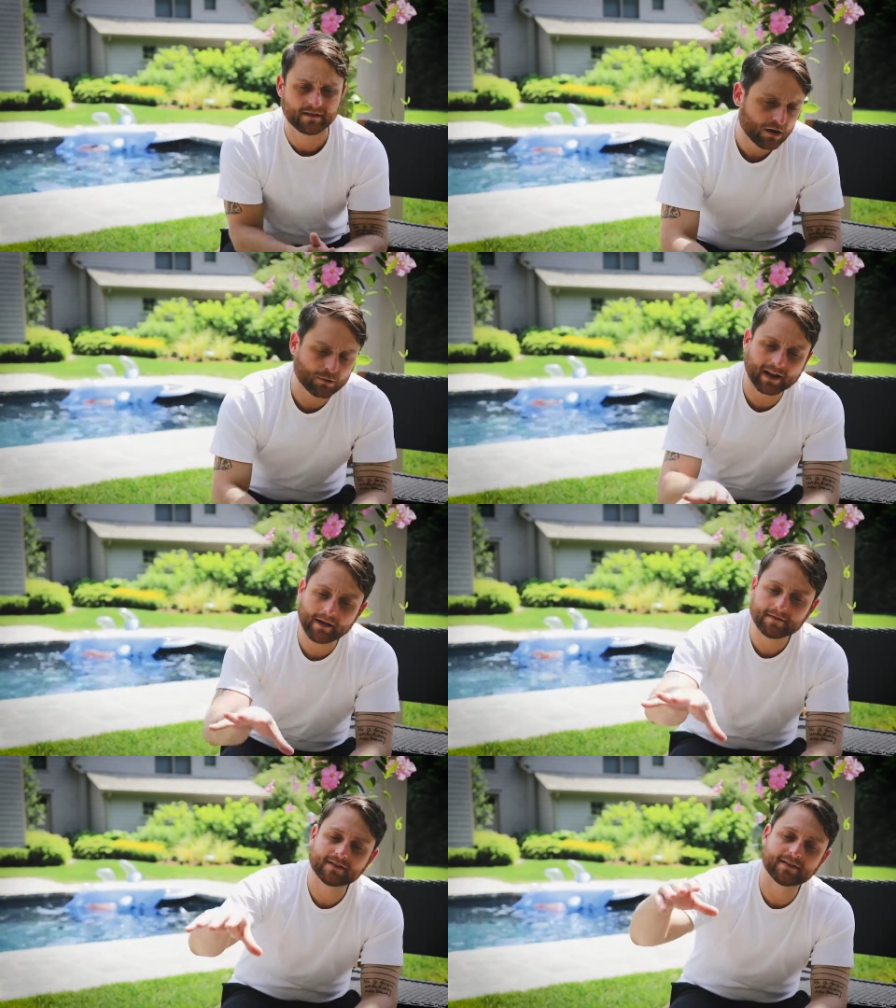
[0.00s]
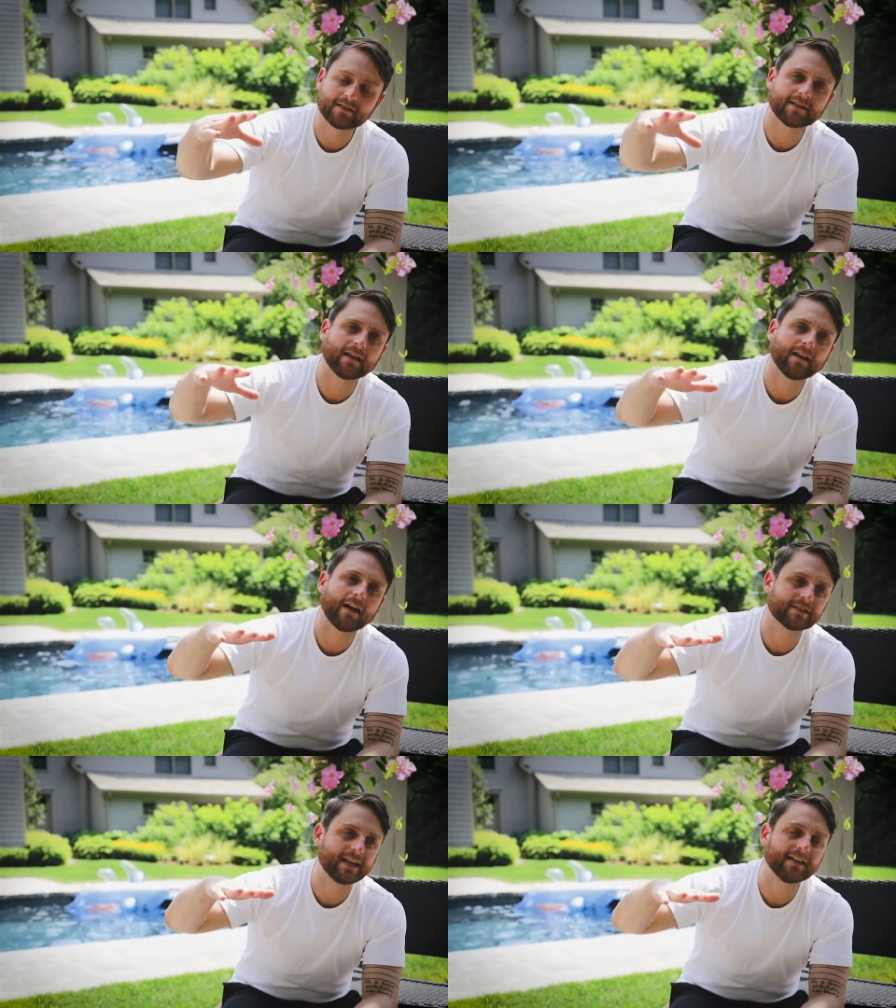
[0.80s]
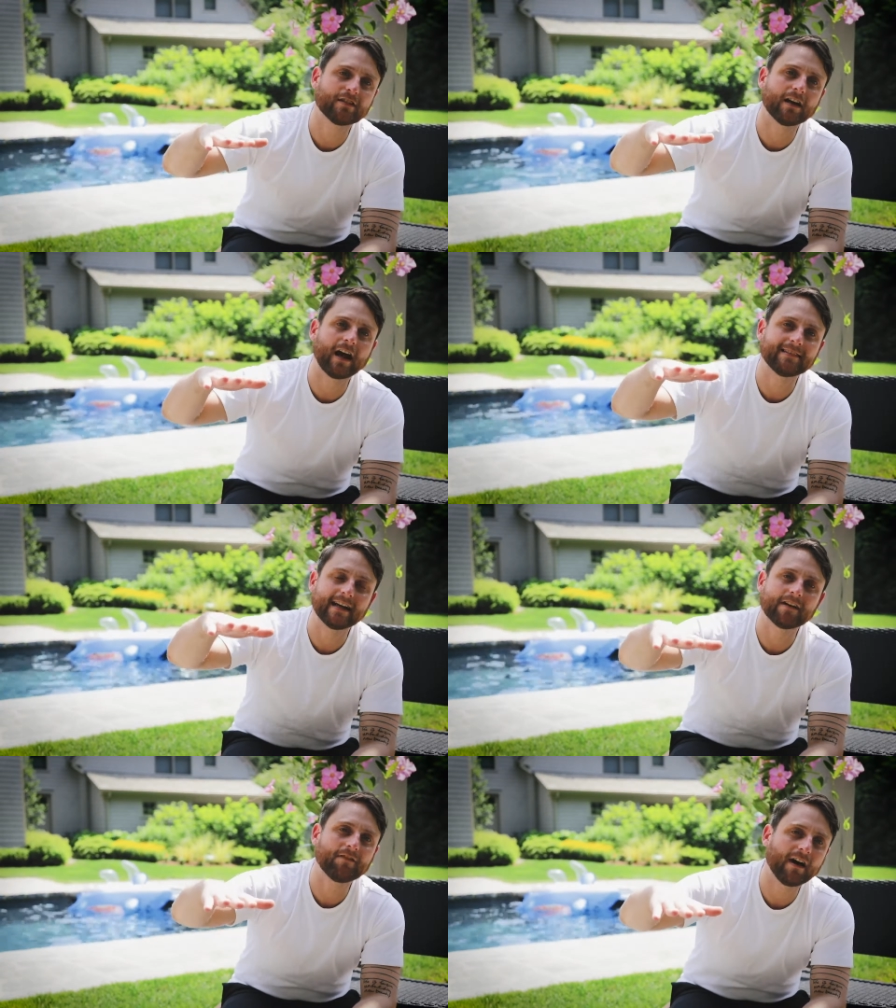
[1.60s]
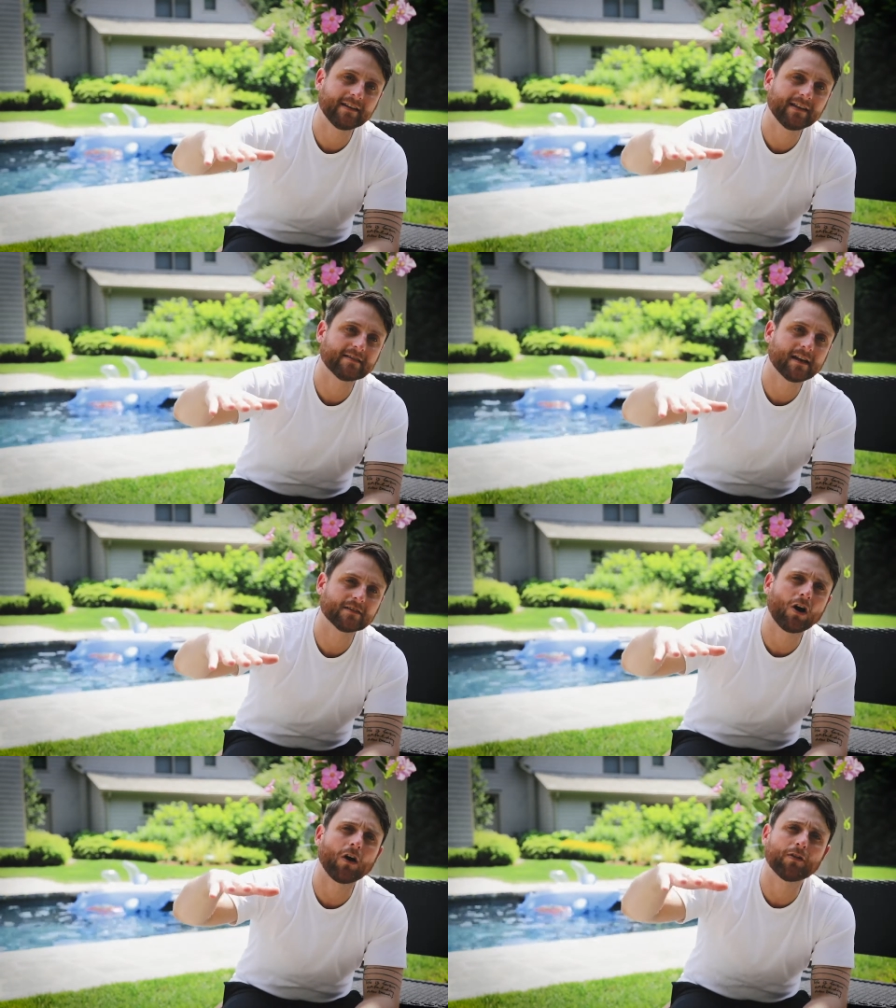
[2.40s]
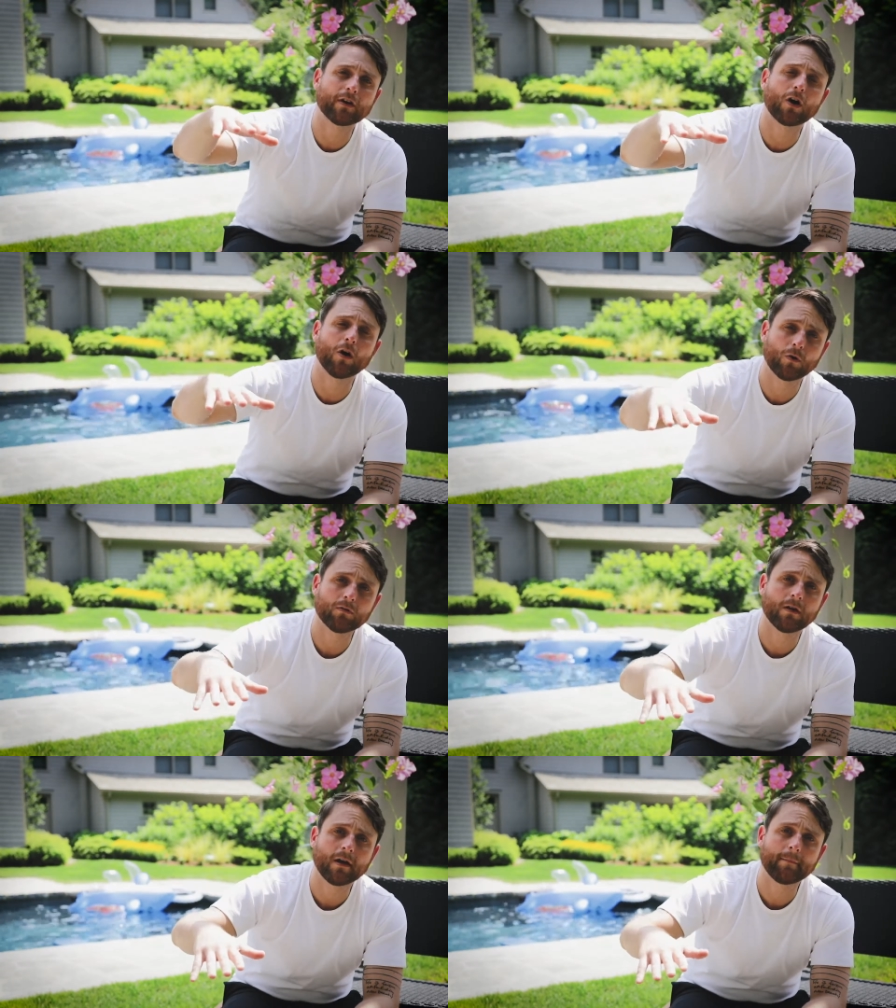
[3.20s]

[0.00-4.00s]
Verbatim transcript: So what camp does is it allows kids to identify these things on their own.